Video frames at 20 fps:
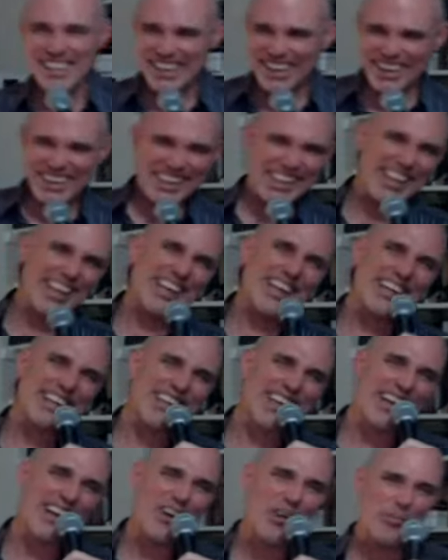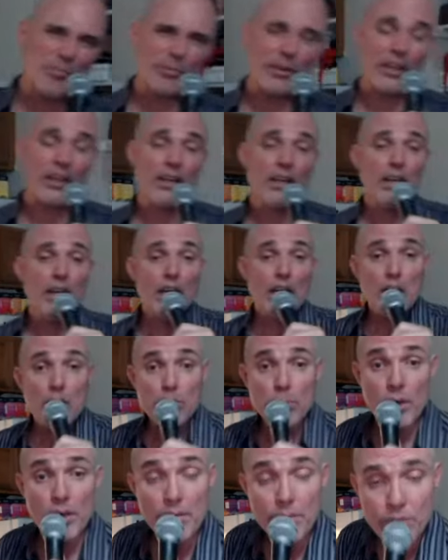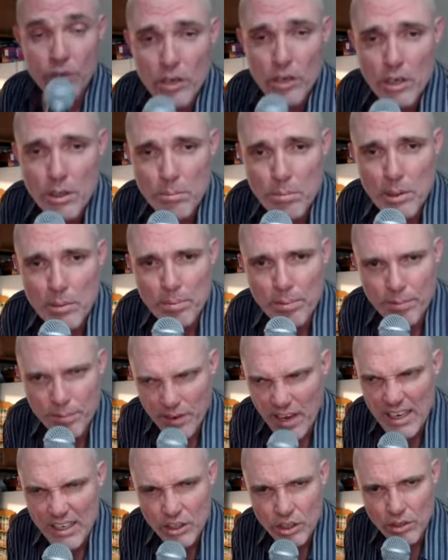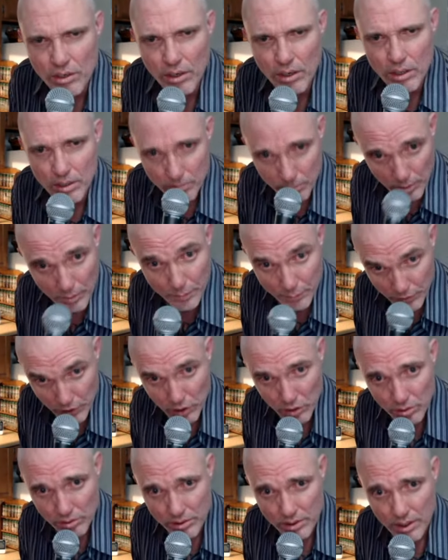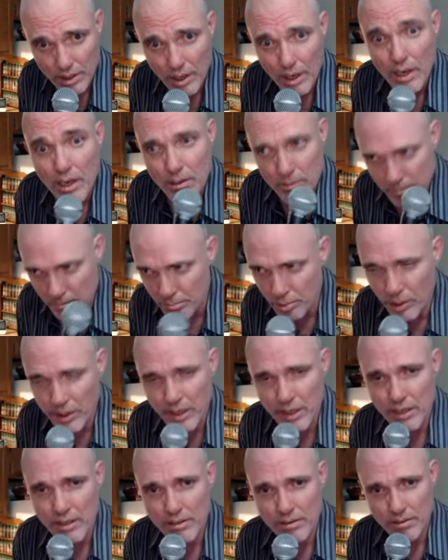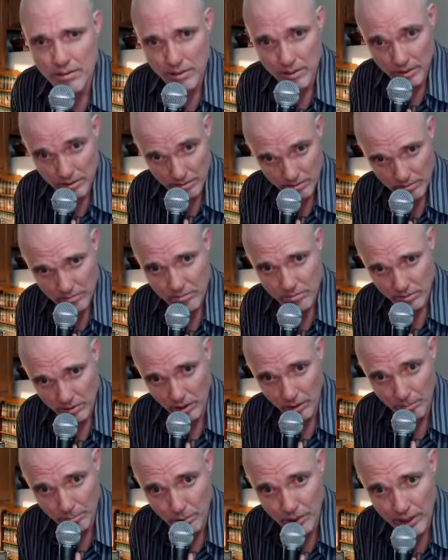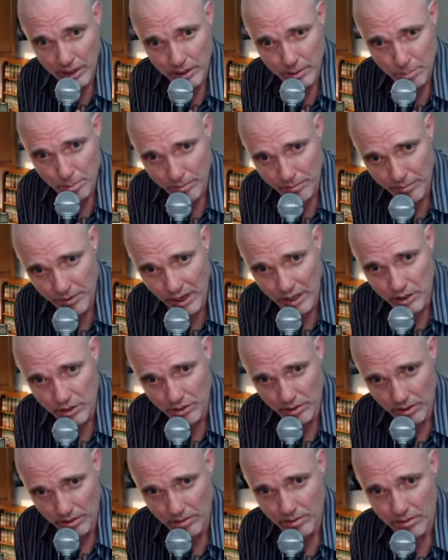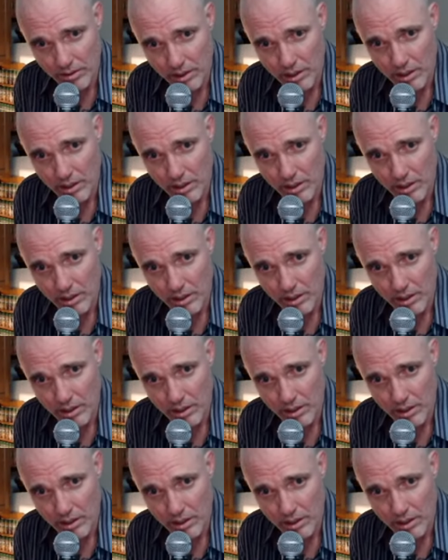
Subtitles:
I can't help it. But if you're going to be professional and refute, bring the professional.